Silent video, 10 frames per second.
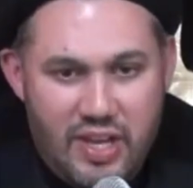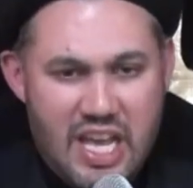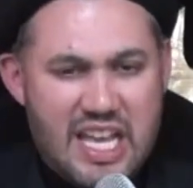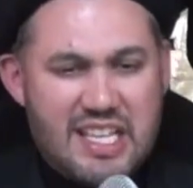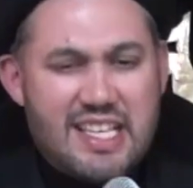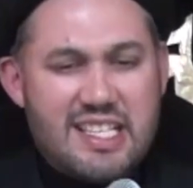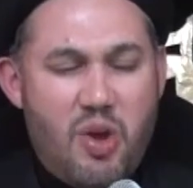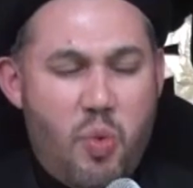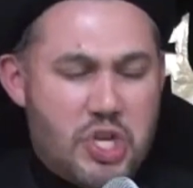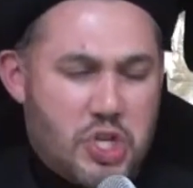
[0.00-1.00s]
He says, I
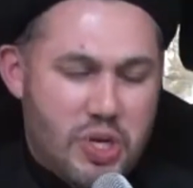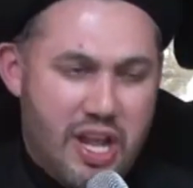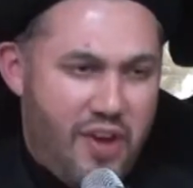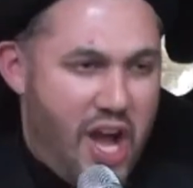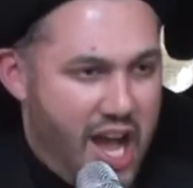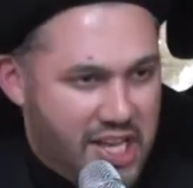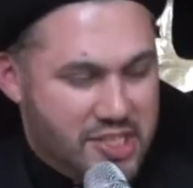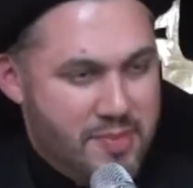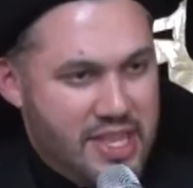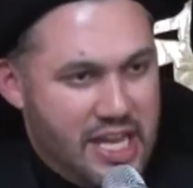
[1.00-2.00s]
wish you never asked me
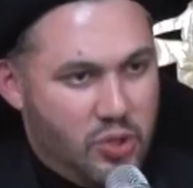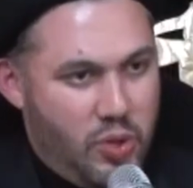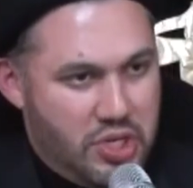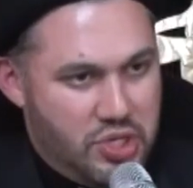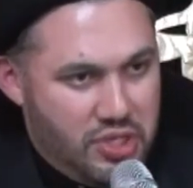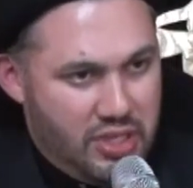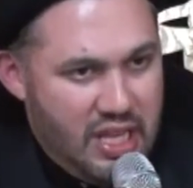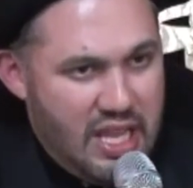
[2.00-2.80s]
that question.